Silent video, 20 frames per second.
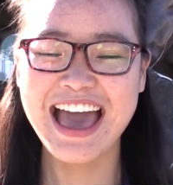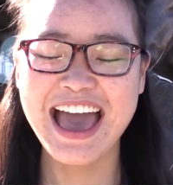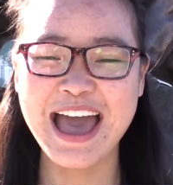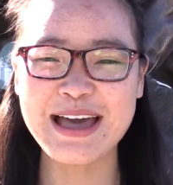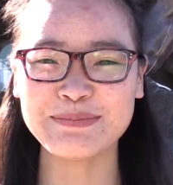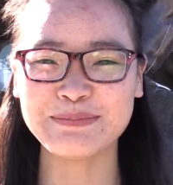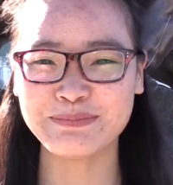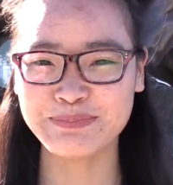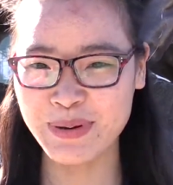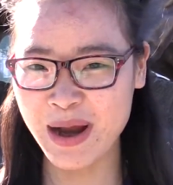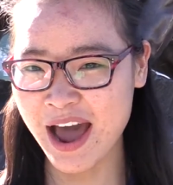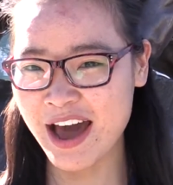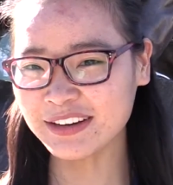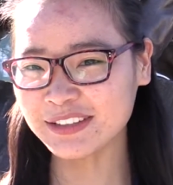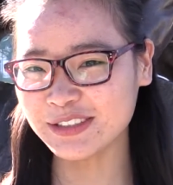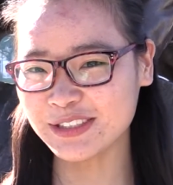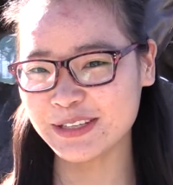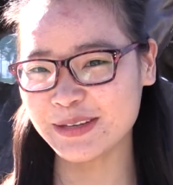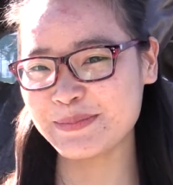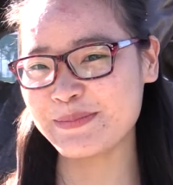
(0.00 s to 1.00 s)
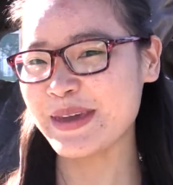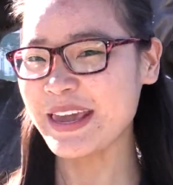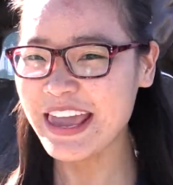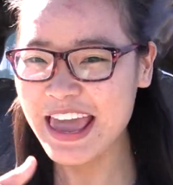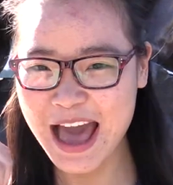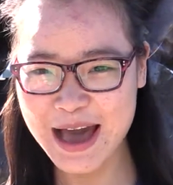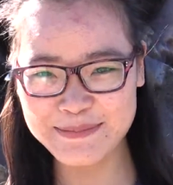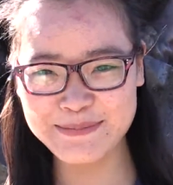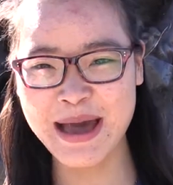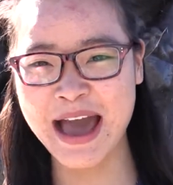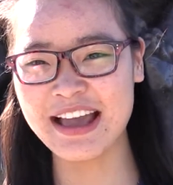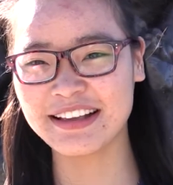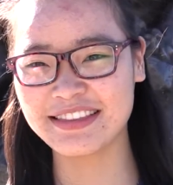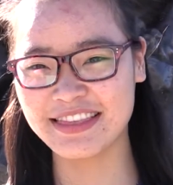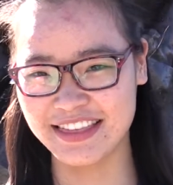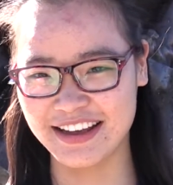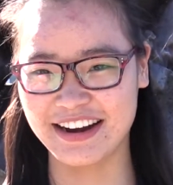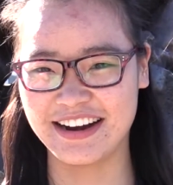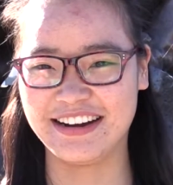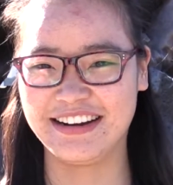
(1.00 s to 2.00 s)
I'm proud to be a
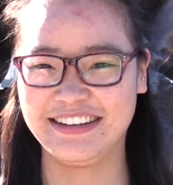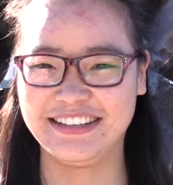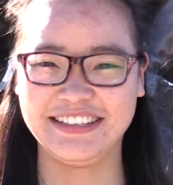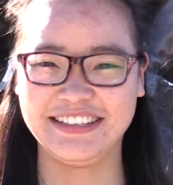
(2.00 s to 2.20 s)
Panther.